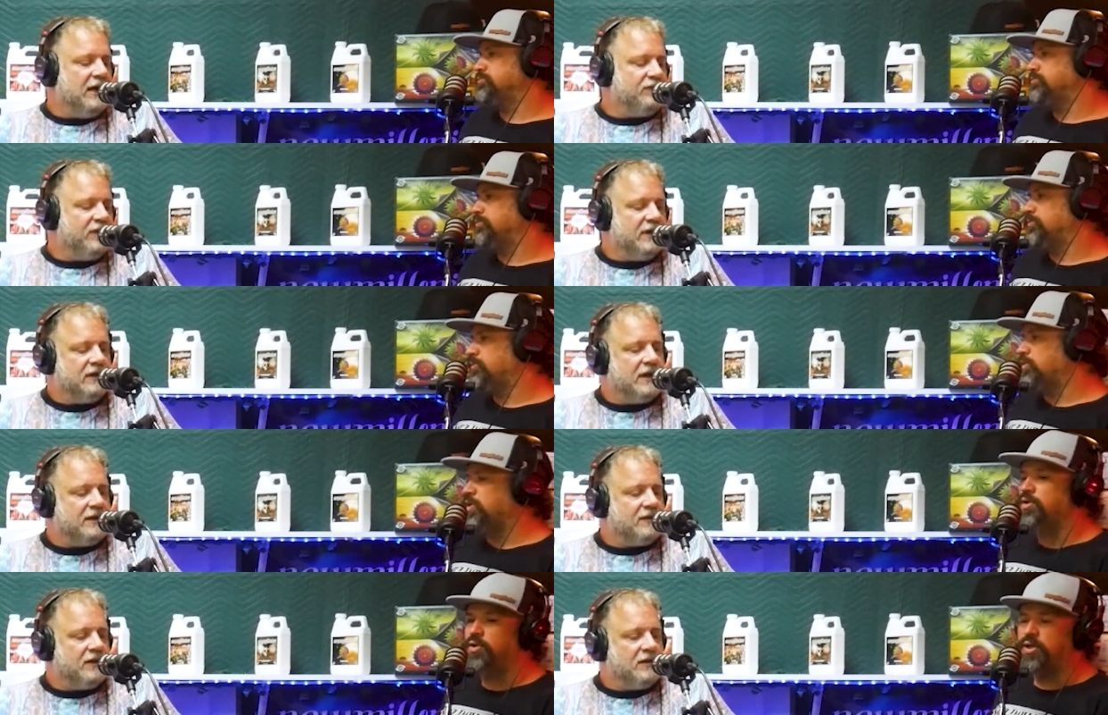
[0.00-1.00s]
Speaker 1: I think
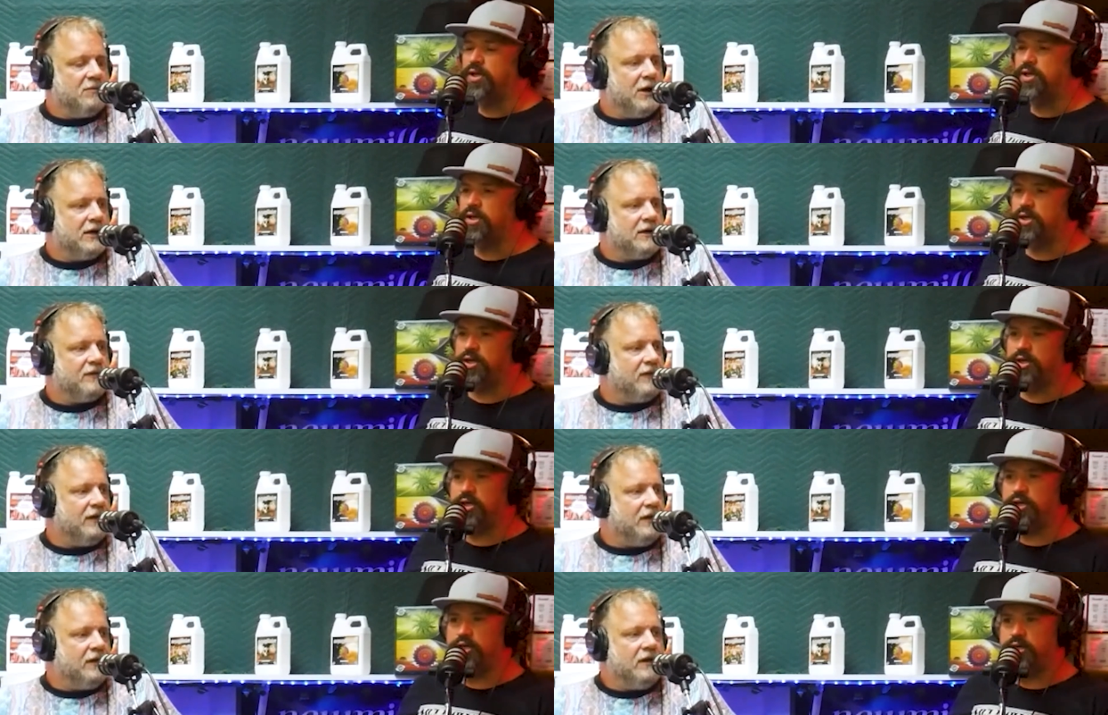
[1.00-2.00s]
that uh, the market
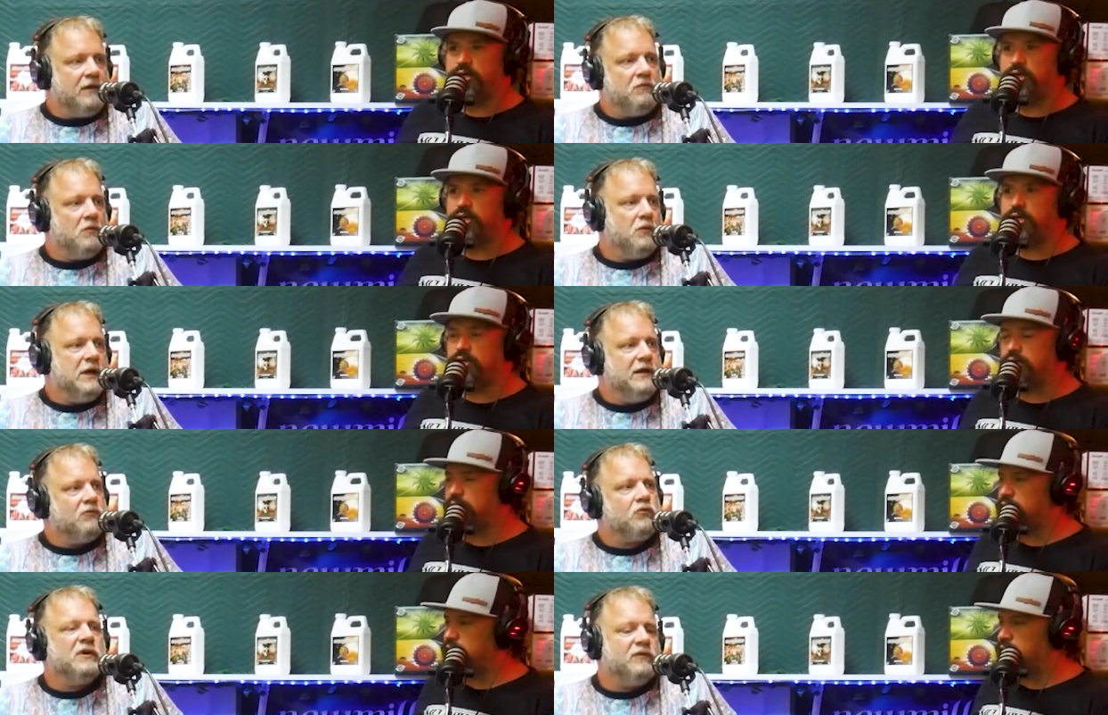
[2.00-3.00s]
it, it, we need
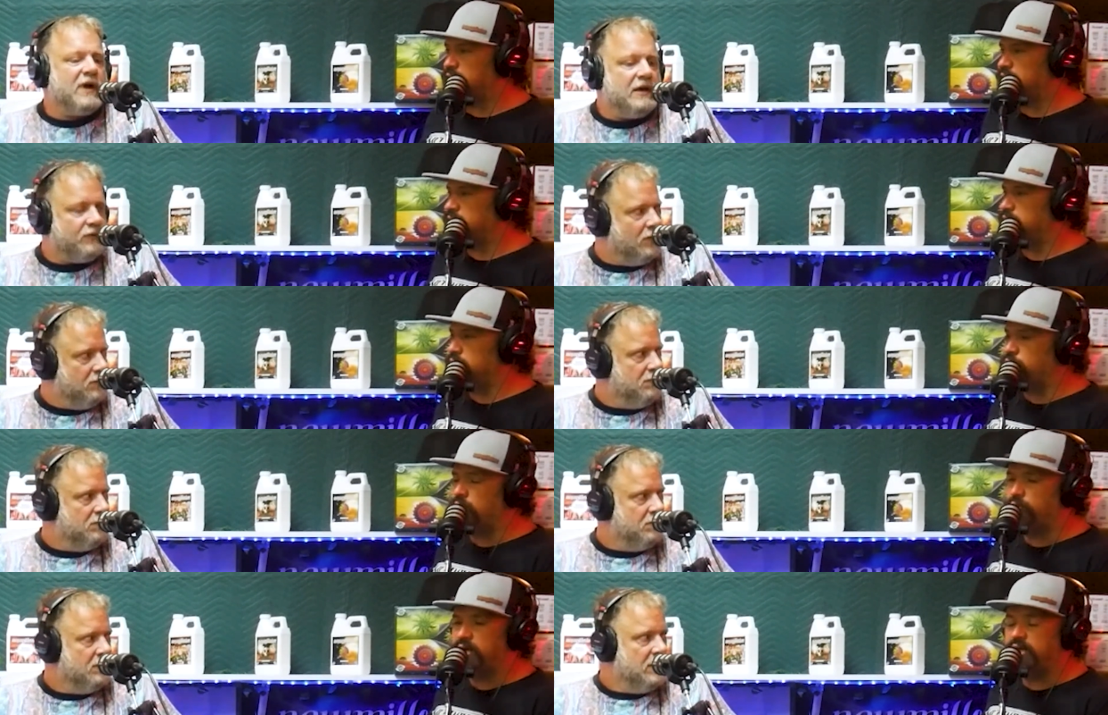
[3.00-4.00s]
a revival.
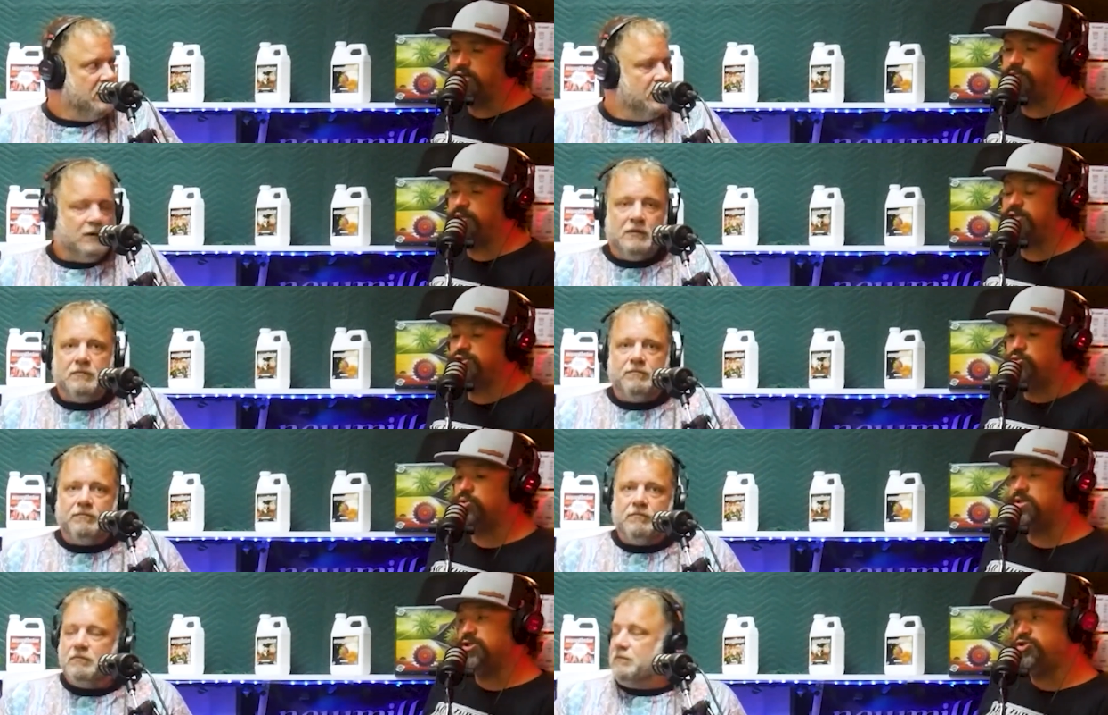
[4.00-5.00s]
Speaker 2: Well, right, and well, because you
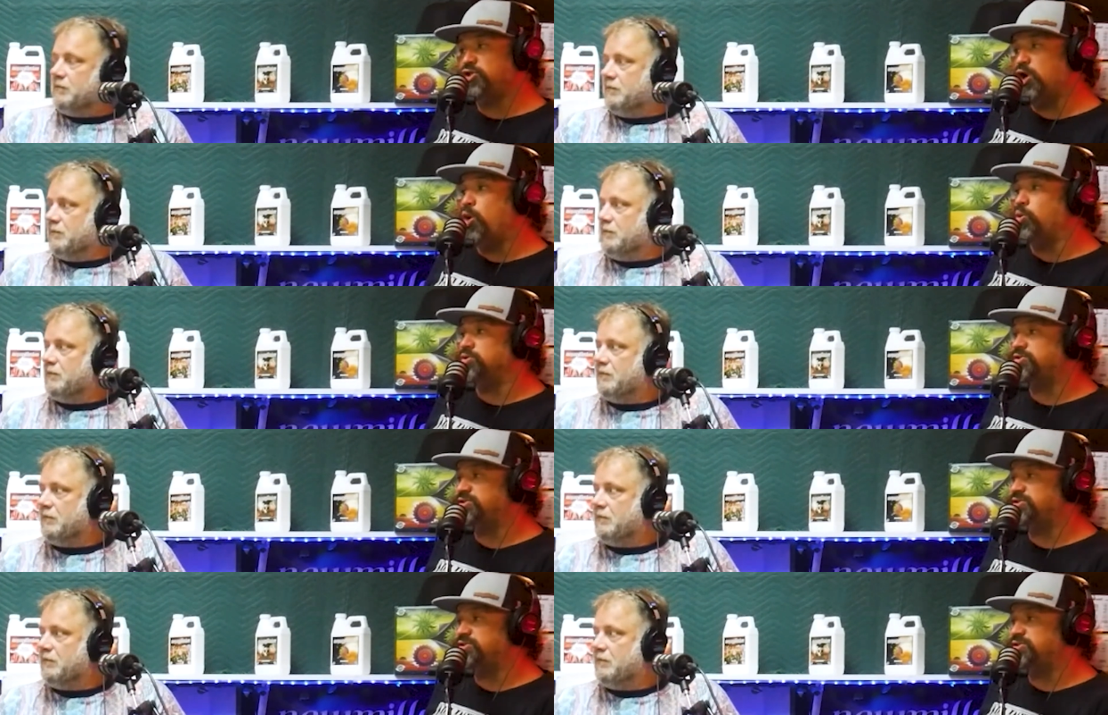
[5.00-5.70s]
really don't